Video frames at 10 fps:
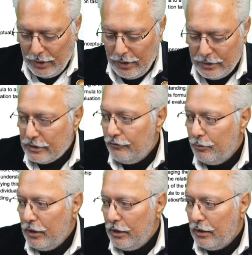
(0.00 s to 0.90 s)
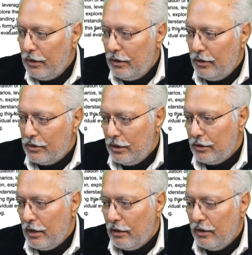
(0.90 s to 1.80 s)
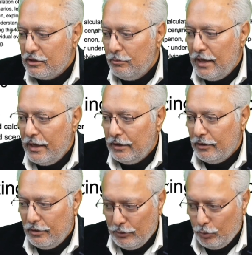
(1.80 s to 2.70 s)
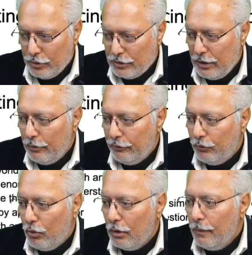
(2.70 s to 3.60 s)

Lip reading: it has given me this entire lesson plan that was there before,